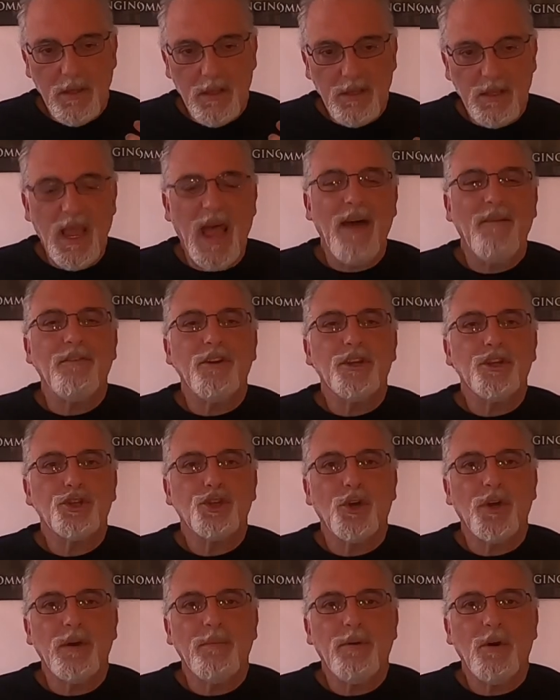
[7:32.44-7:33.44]
to have an
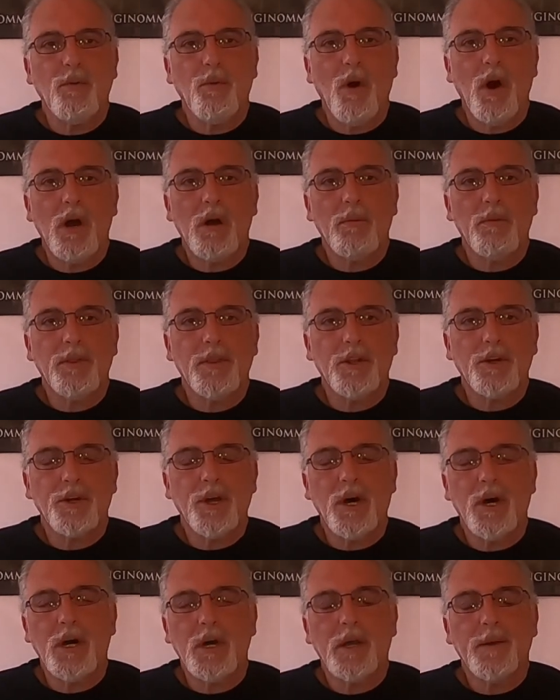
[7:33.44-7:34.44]
enjoyable walk with your
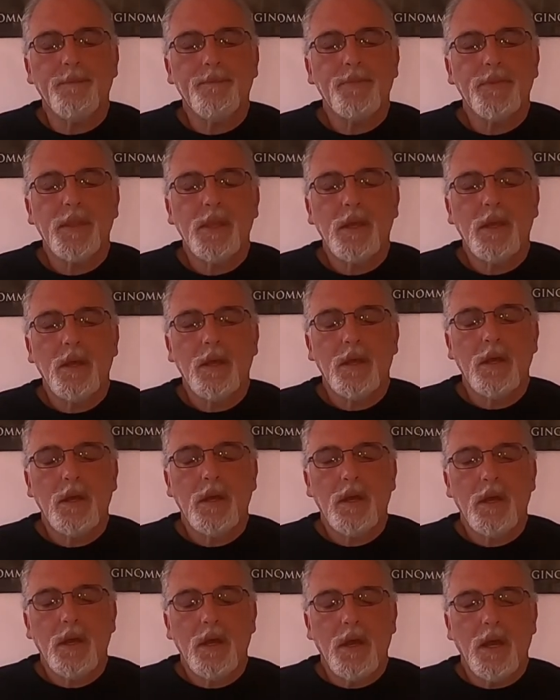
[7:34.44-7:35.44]
dog.
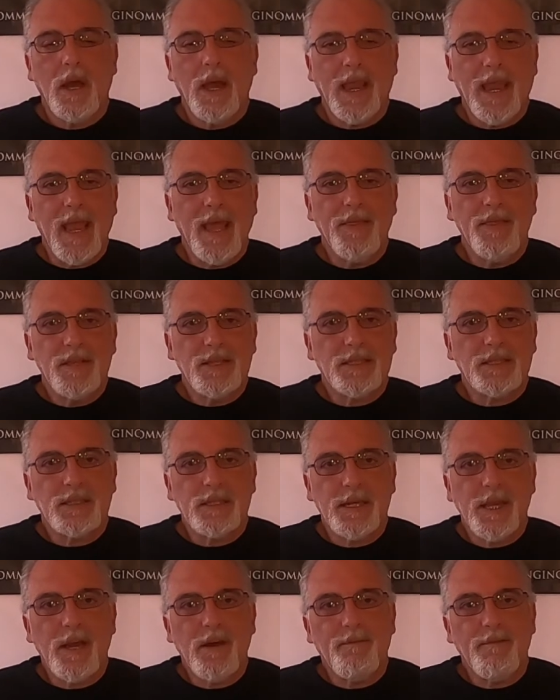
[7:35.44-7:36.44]
Again, this is
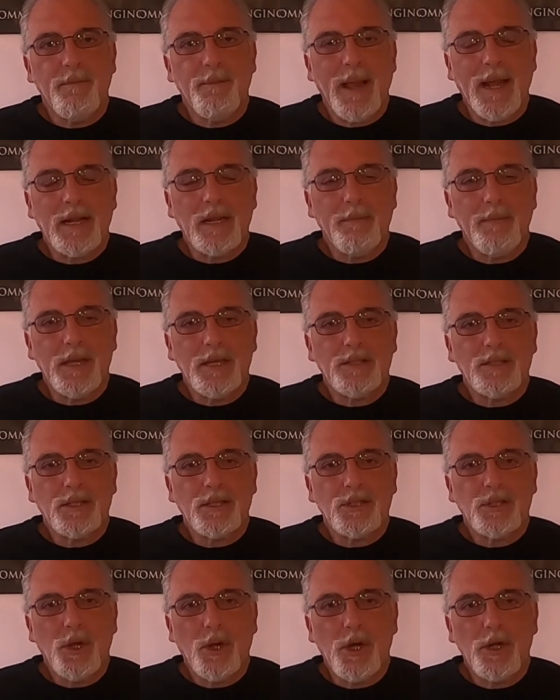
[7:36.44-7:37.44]
Leon from Back to
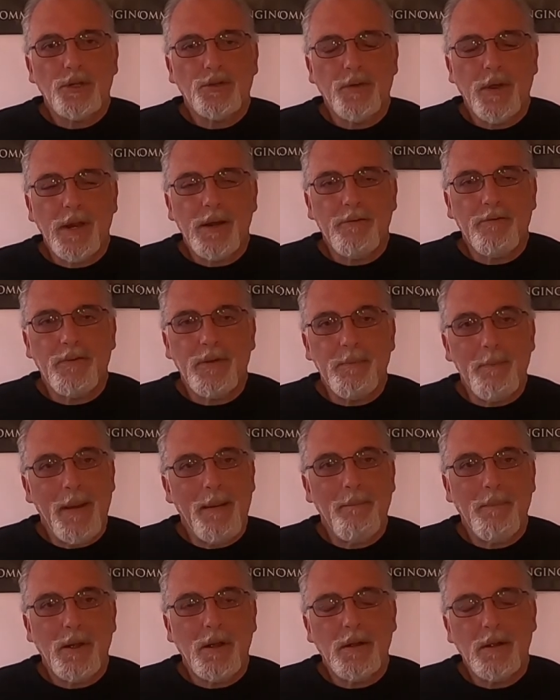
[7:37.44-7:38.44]
Basics Dog Training.
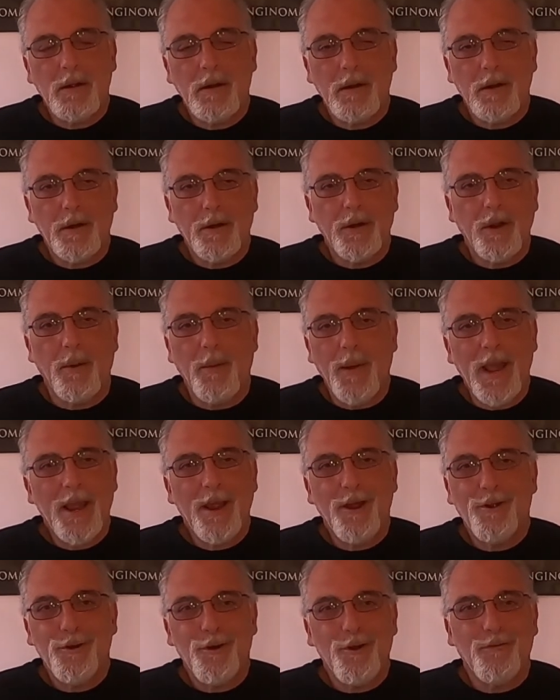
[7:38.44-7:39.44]
Remember, no
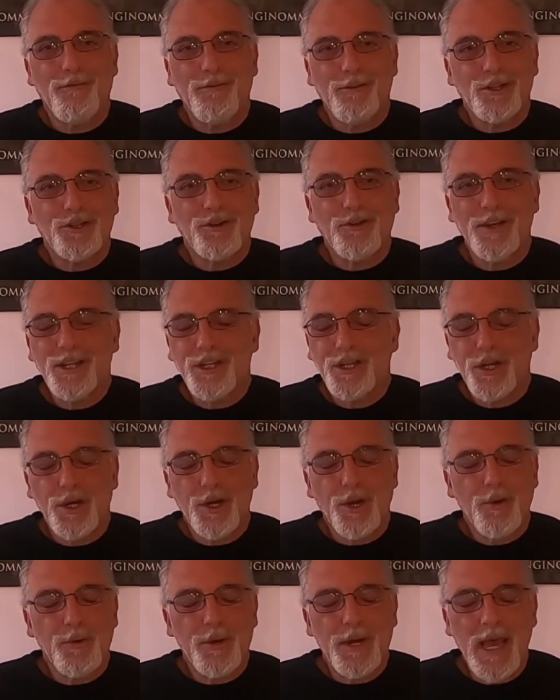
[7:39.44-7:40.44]
anger, no frustration,
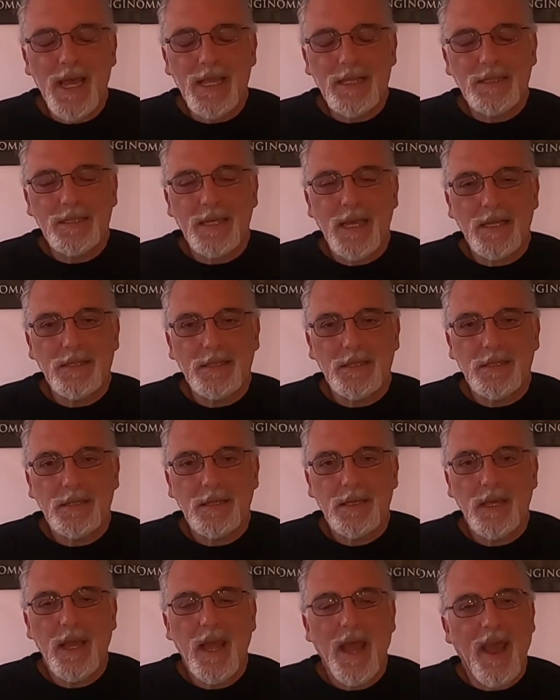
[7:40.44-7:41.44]
no nonsense.
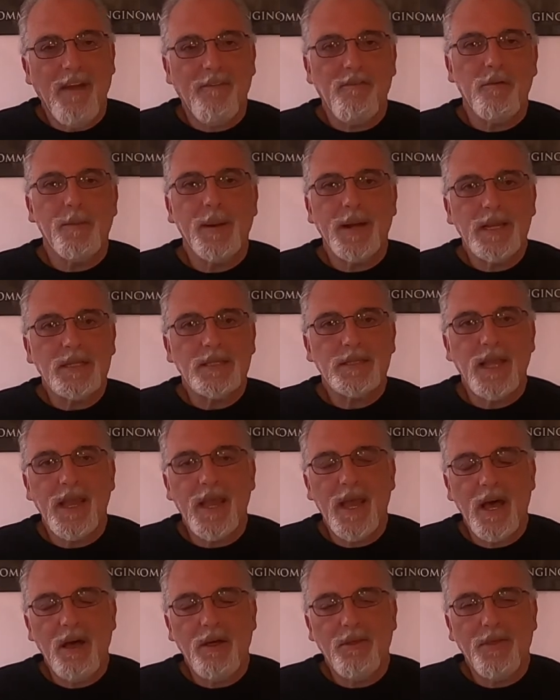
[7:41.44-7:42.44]
Everybody stay
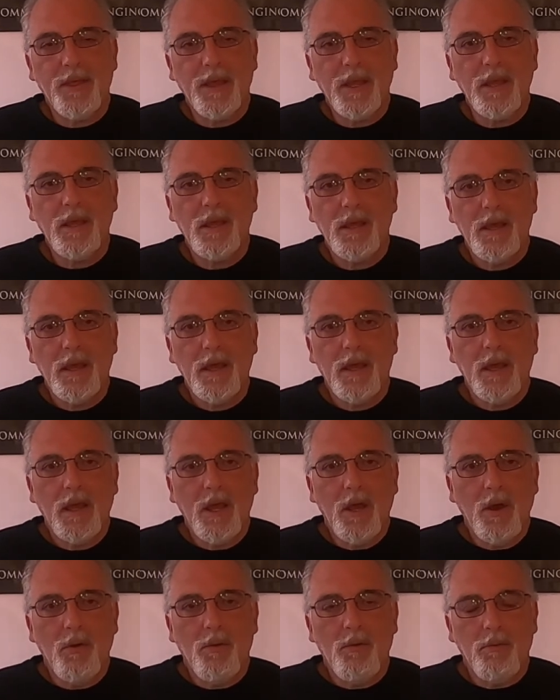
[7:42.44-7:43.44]
healthy.
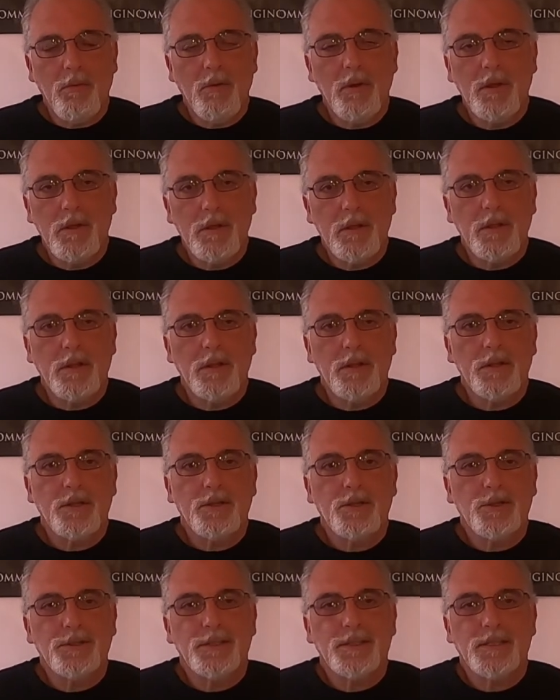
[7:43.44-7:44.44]

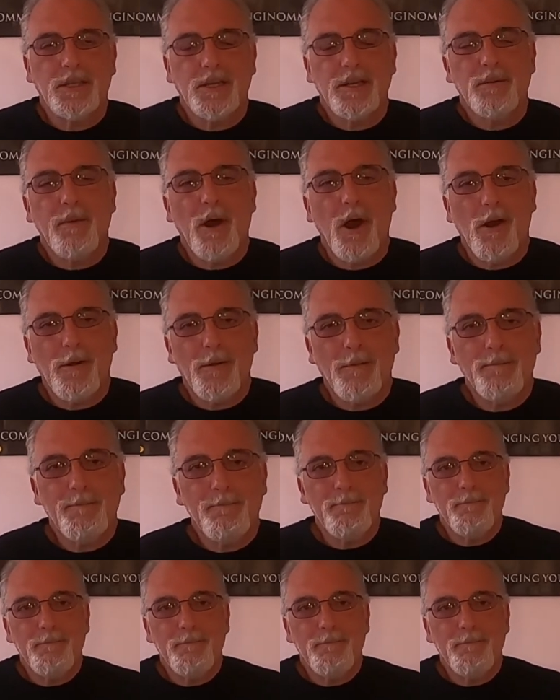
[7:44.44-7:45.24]
See you tomorrow.